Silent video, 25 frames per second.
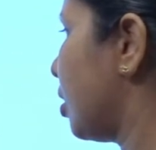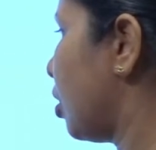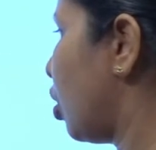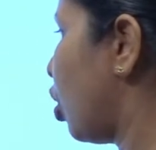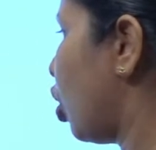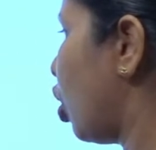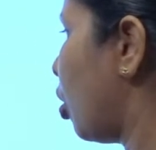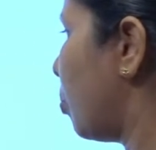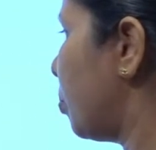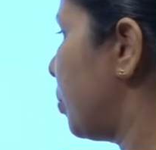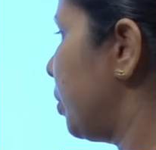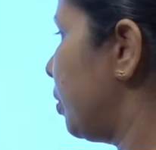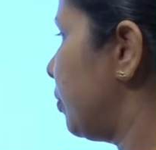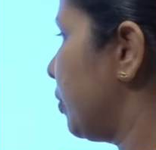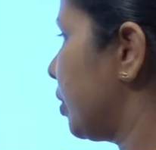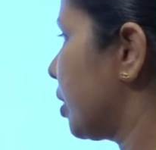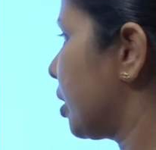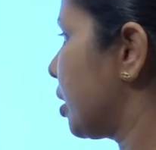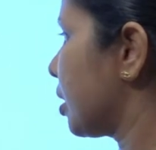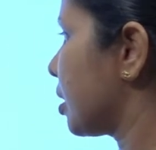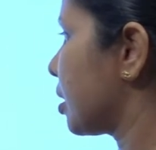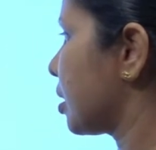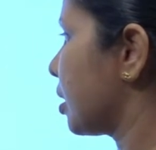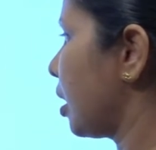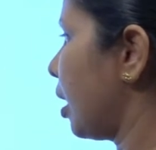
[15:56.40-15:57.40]

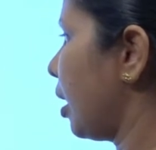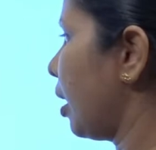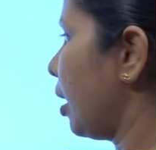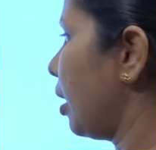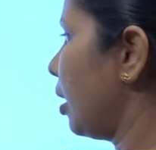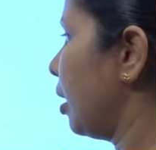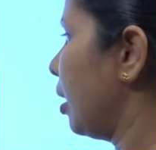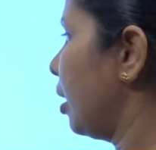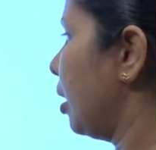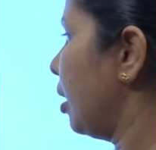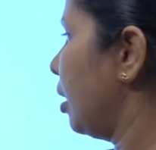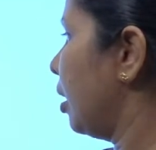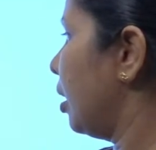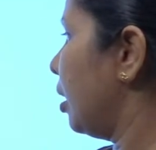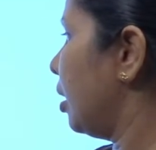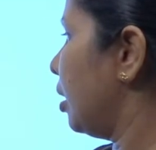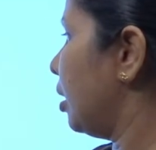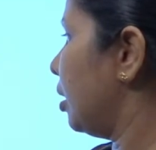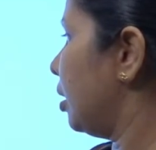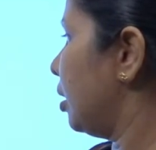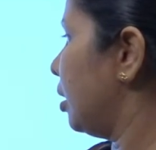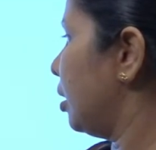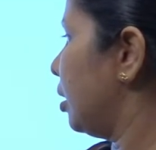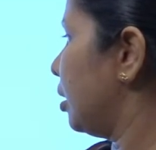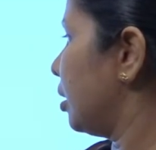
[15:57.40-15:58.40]
omnivorous are
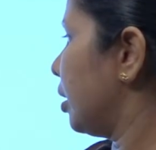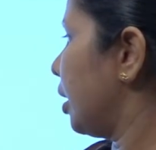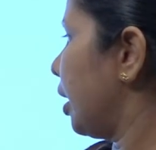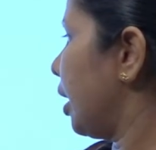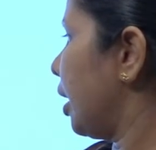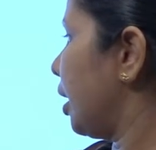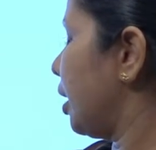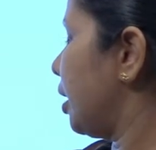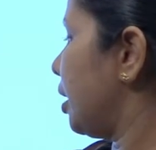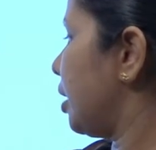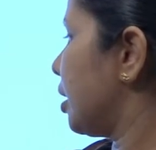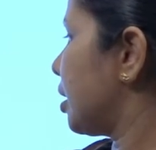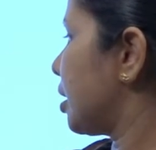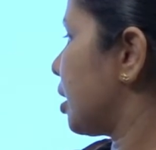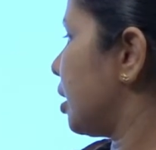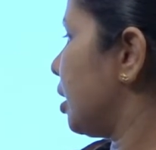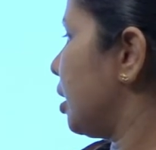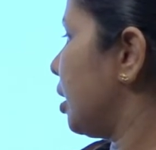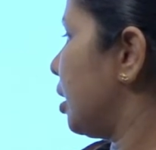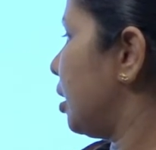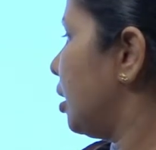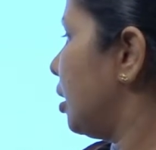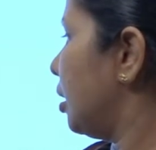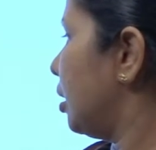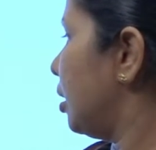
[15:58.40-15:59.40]
they eat
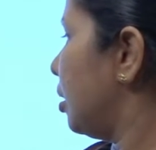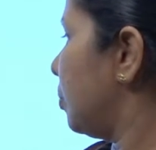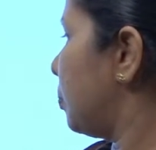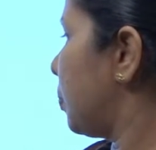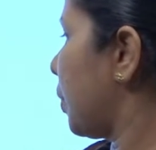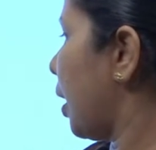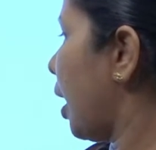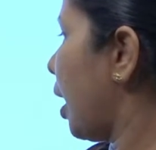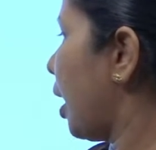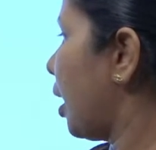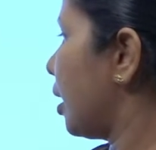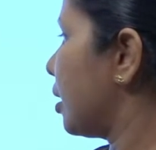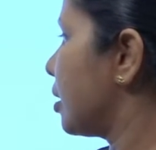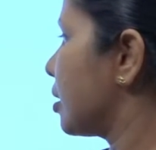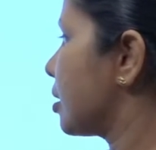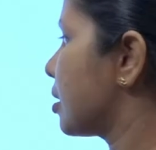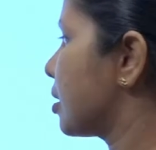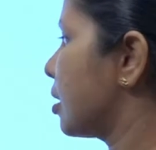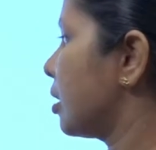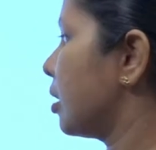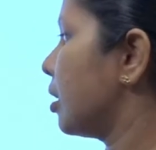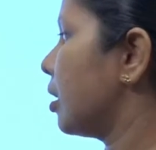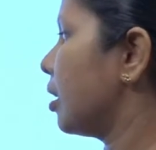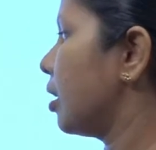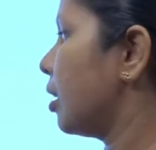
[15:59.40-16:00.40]
plants,
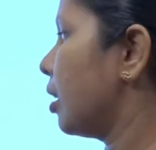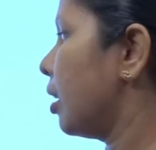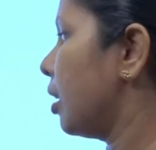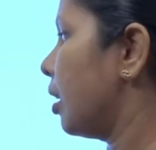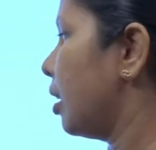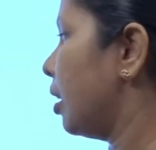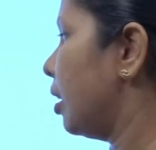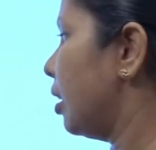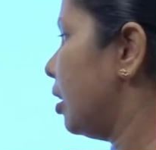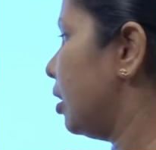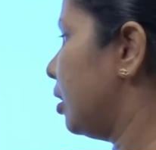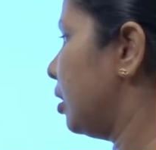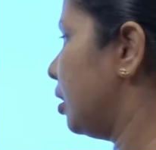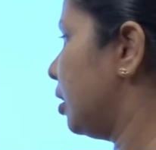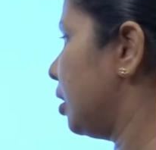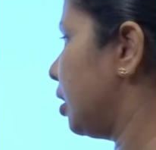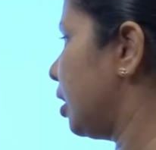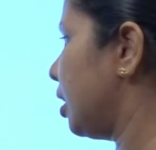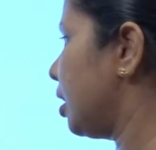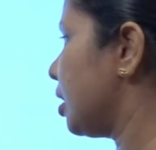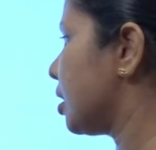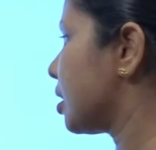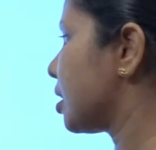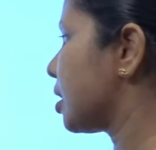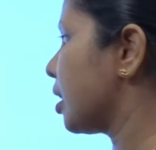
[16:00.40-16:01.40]

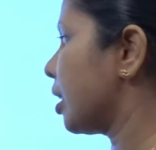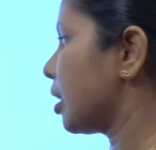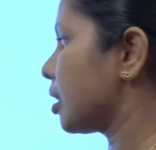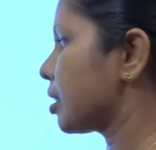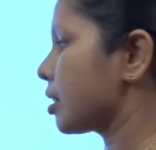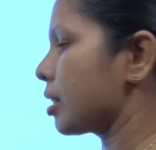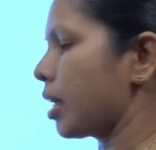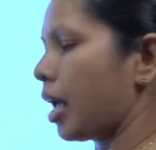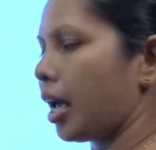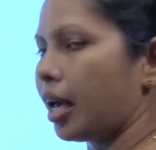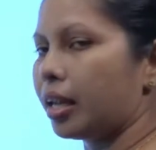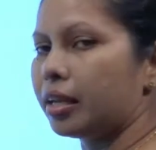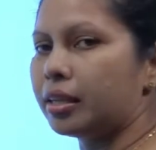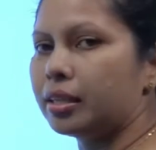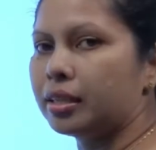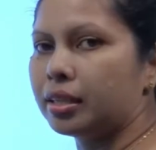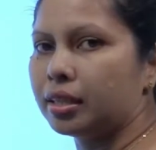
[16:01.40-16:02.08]
insects and